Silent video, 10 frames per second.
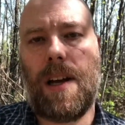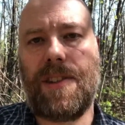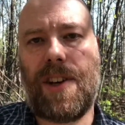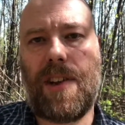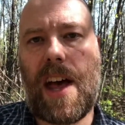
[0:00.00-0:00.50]

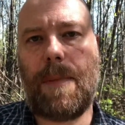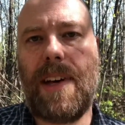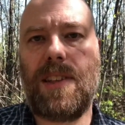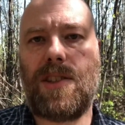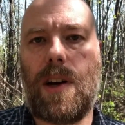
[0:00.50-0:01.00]
So that
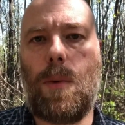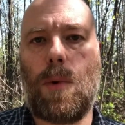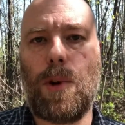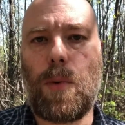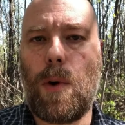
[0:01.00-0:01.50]
means
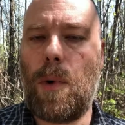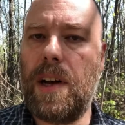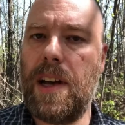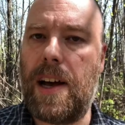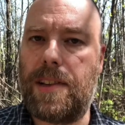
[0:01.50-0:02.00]
World War
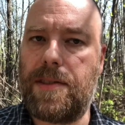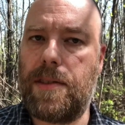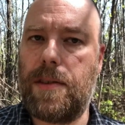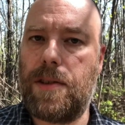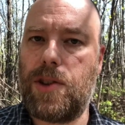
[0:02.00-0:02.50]
I guns.
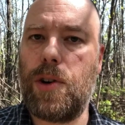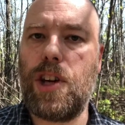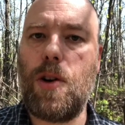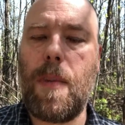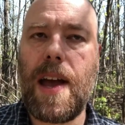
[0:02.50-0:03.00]
So
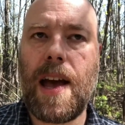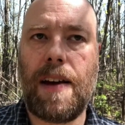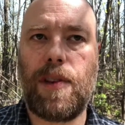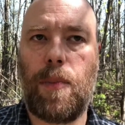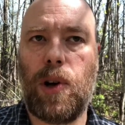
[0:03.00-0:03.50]
you may
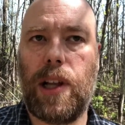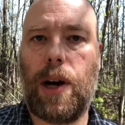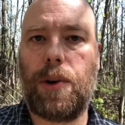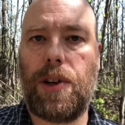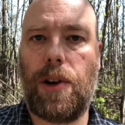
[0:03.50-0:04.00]
have to pull
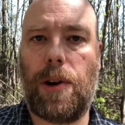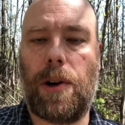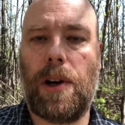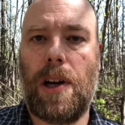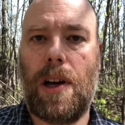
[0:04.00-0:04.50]
out
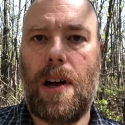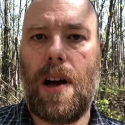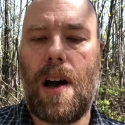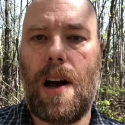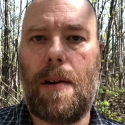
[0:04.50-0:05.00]
your
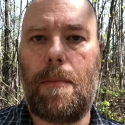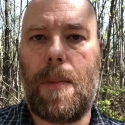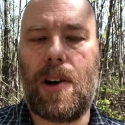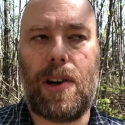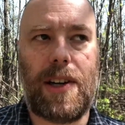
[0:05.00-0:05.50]

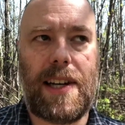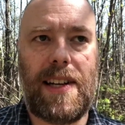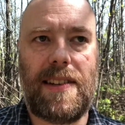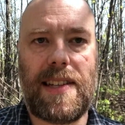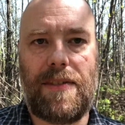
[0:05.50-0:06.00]
Model
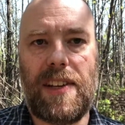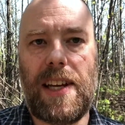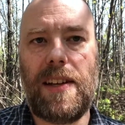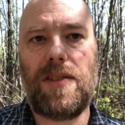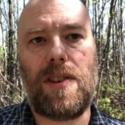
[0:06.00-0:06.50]

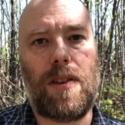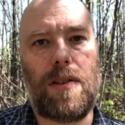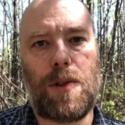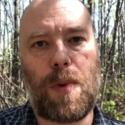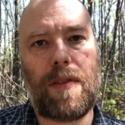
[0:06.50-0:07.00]
1917s,
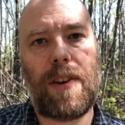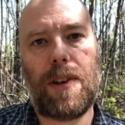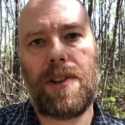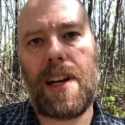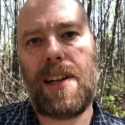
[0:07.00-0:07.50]
your
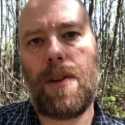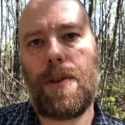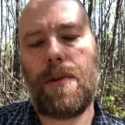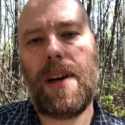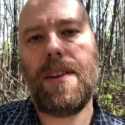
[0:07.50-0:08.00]
Springfield
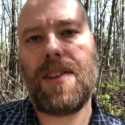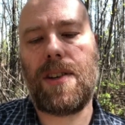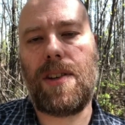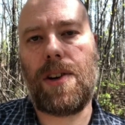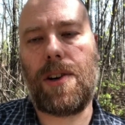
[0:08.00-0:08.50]
1903s,
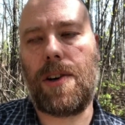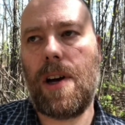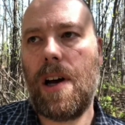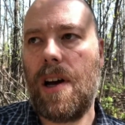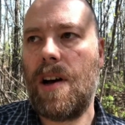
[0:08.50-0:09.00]
and
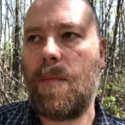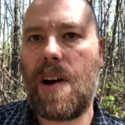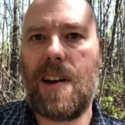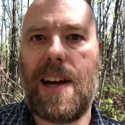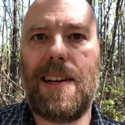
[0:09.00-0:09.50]
your
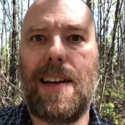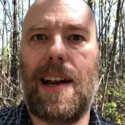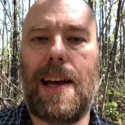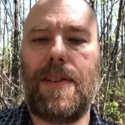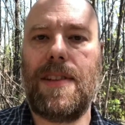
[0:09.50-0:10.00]
Model
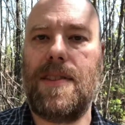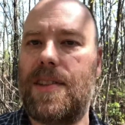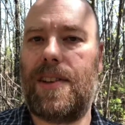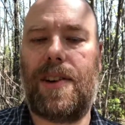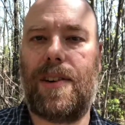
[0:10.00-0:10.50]

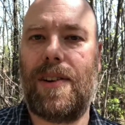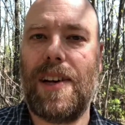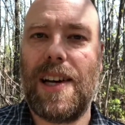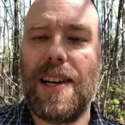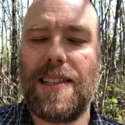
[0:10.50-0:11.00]
1911s, and your
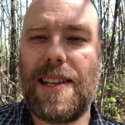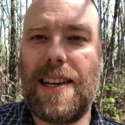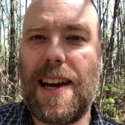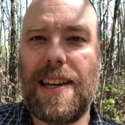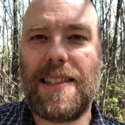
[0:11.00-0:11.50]

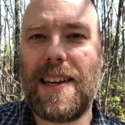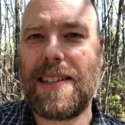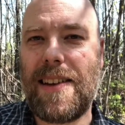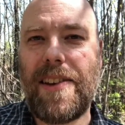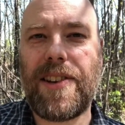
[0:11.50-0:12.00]

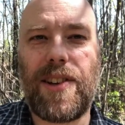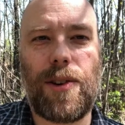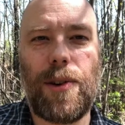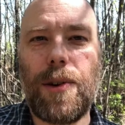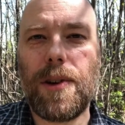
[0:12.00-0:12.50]
C96s, and
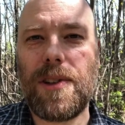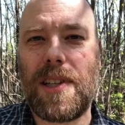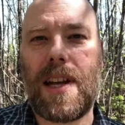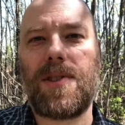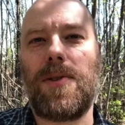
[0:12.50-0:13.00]
your
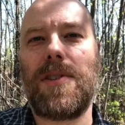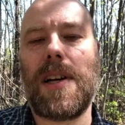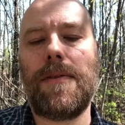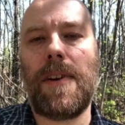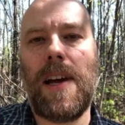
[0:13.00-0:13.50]
Lugers, and that sort of
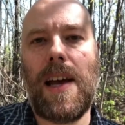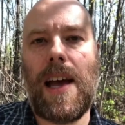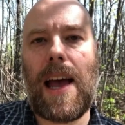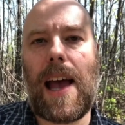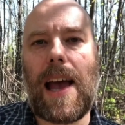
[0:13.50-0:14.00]
stuff,
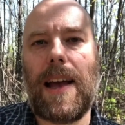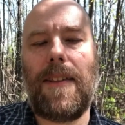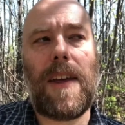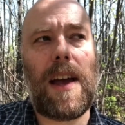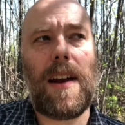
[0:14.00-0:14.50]

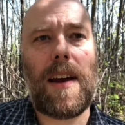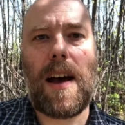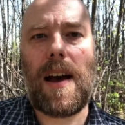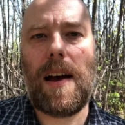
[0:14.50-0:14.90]
and then